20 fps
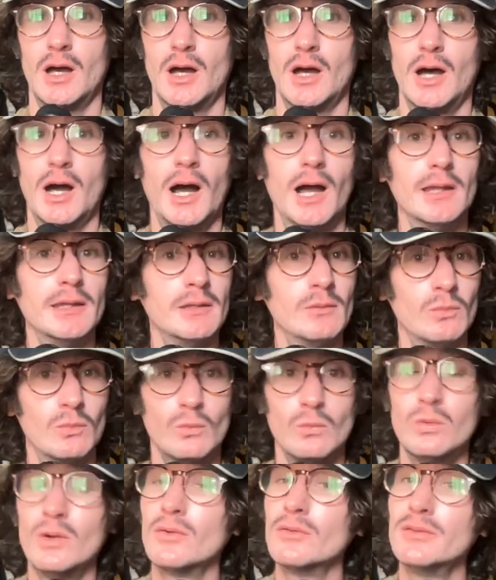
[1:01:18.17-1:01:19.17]
I
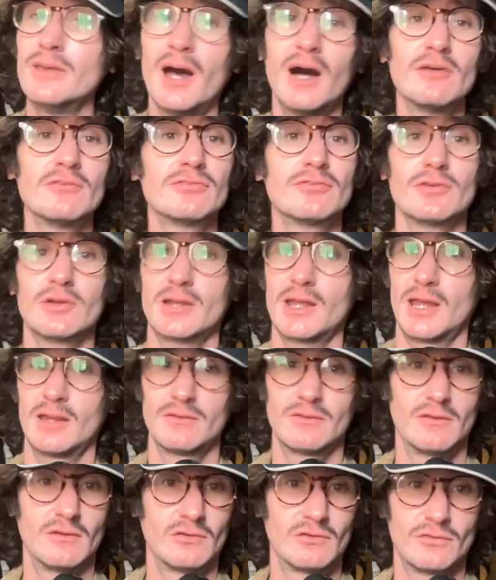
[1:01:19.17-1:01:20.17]
will not
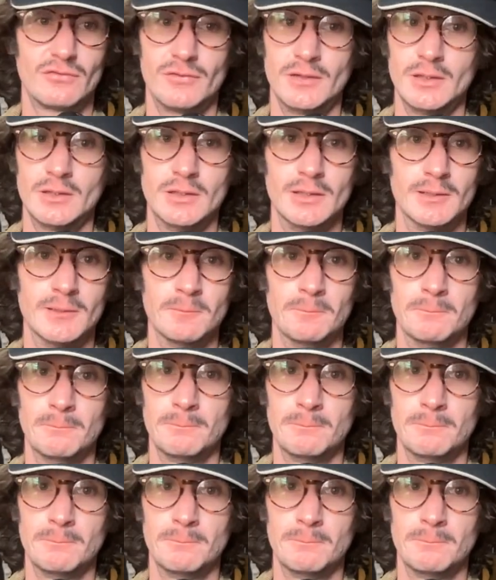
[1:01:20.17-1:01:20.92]
forget this feeling,